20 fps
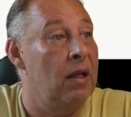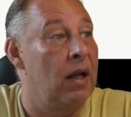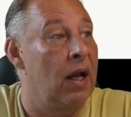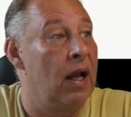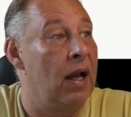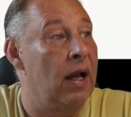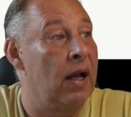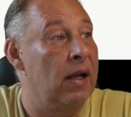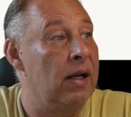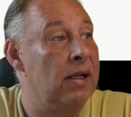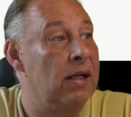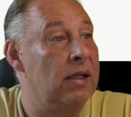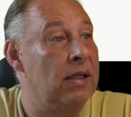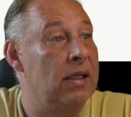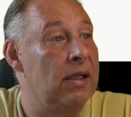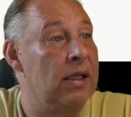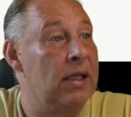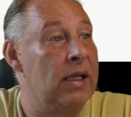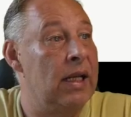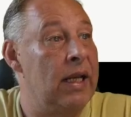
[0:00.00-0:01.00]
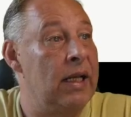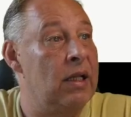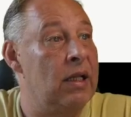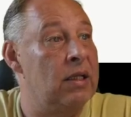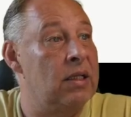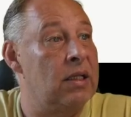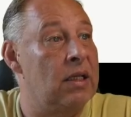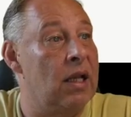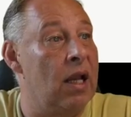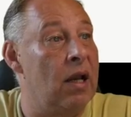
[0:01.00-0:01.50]
Let's
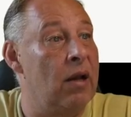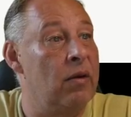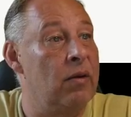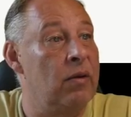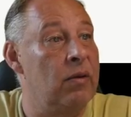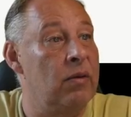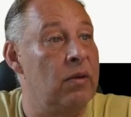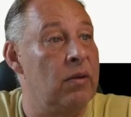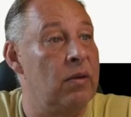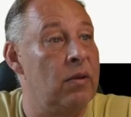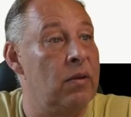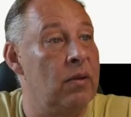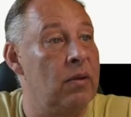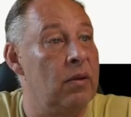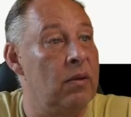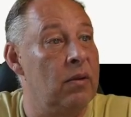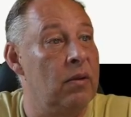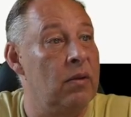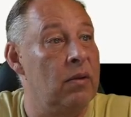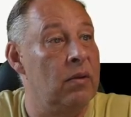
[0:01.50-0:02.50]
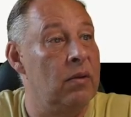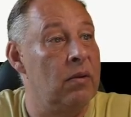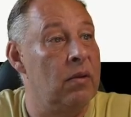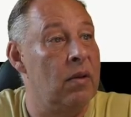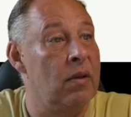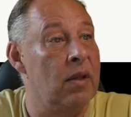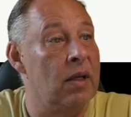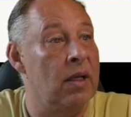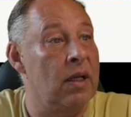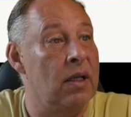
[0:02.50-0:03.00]
go
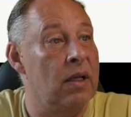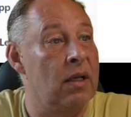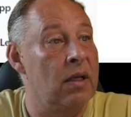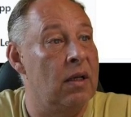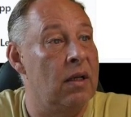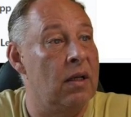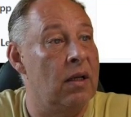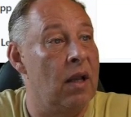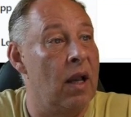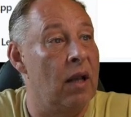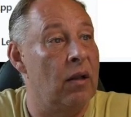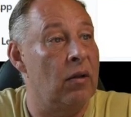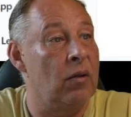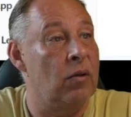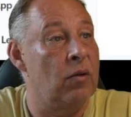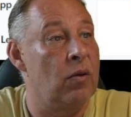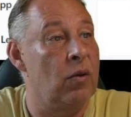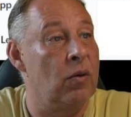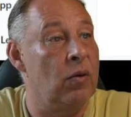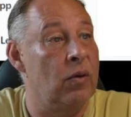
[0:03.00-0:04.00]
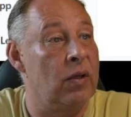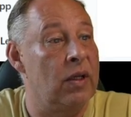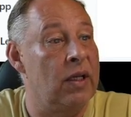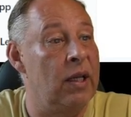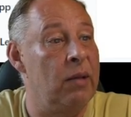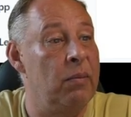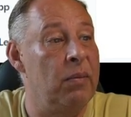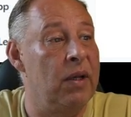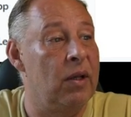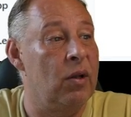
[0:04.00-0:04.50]
to
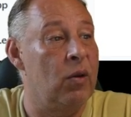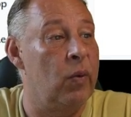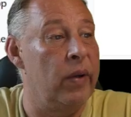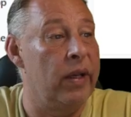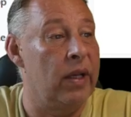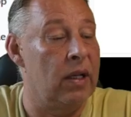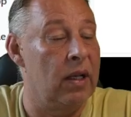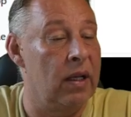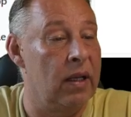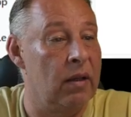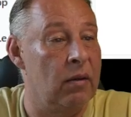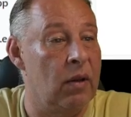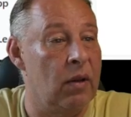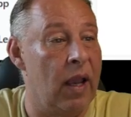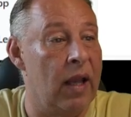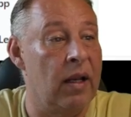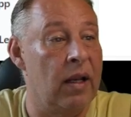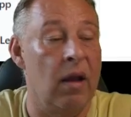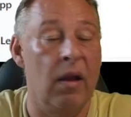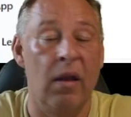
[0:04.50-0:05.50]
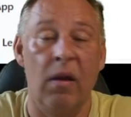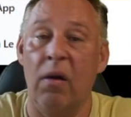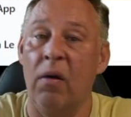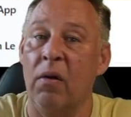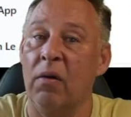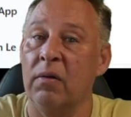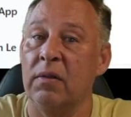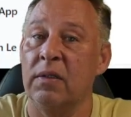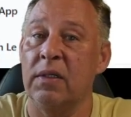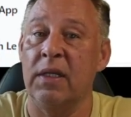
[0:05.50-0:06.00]
Kimi quickly, and I
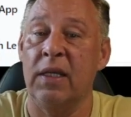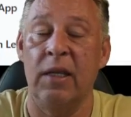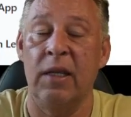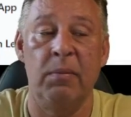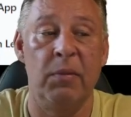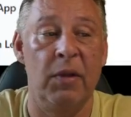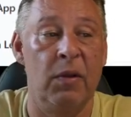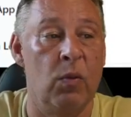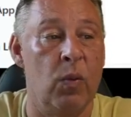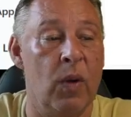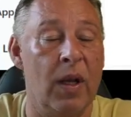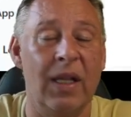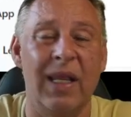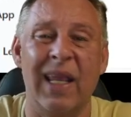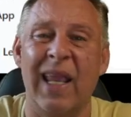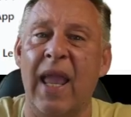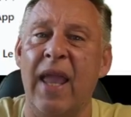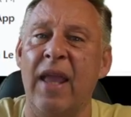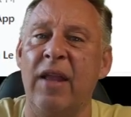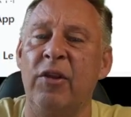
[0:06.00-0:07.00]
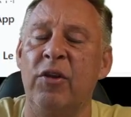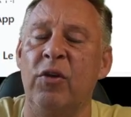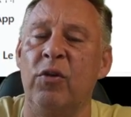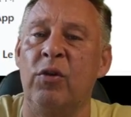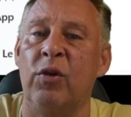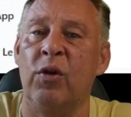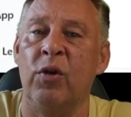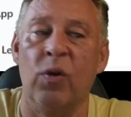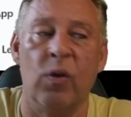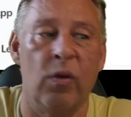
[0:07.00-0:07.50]
asked Kimi, what can you
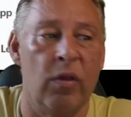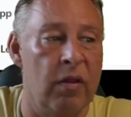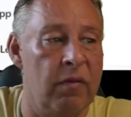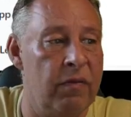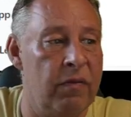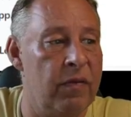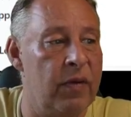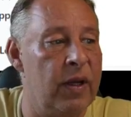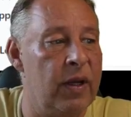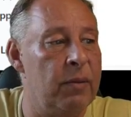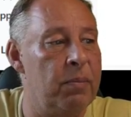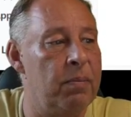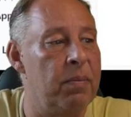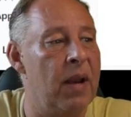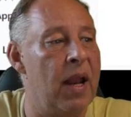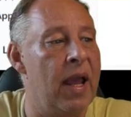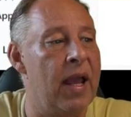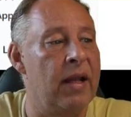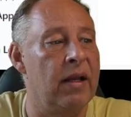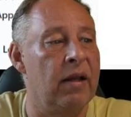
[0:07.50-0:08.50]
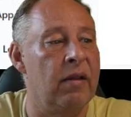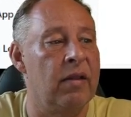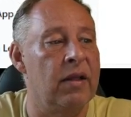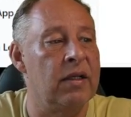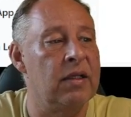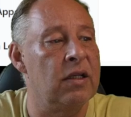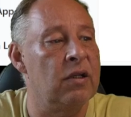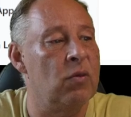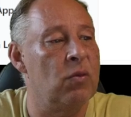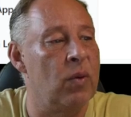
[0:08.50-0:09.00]
do on the free plan? And this
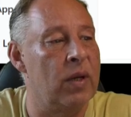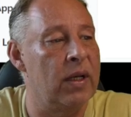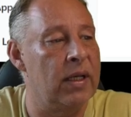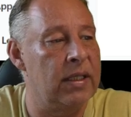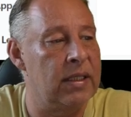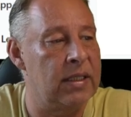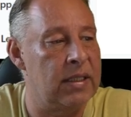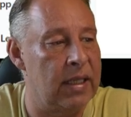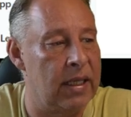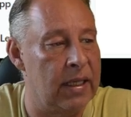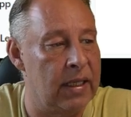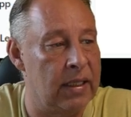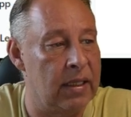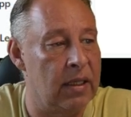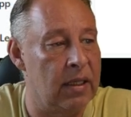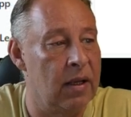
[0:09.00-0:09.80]
is what it said.